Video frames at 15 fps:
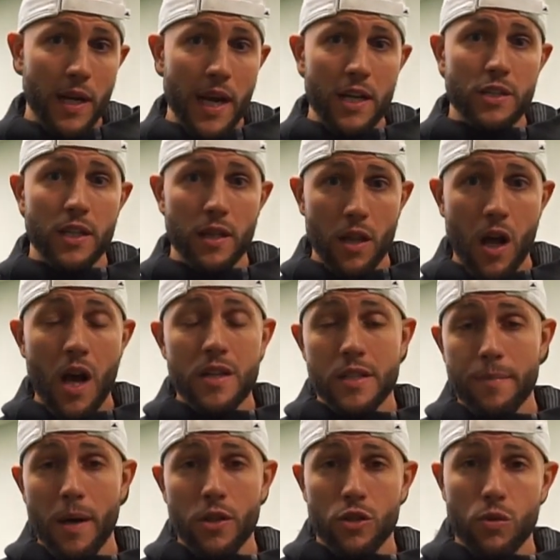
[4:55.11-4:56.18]
I actually lost
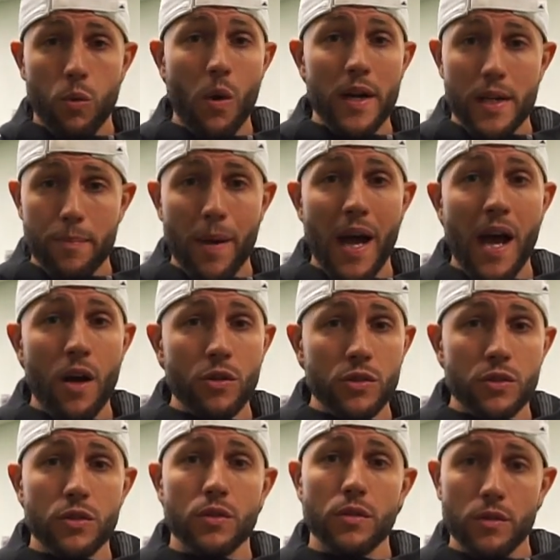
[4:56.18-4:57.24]
about 20
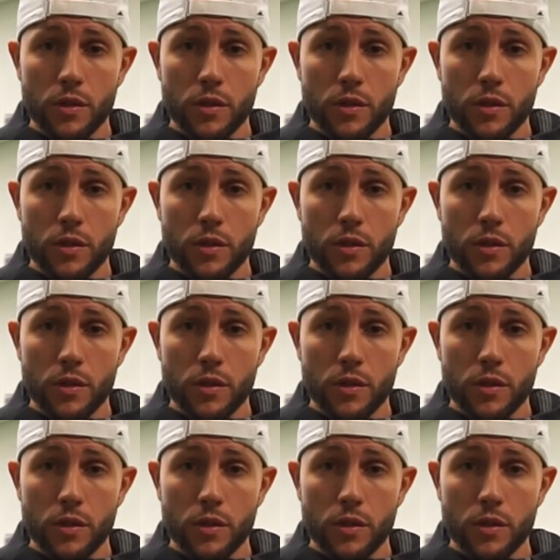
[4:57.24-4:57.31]
pounds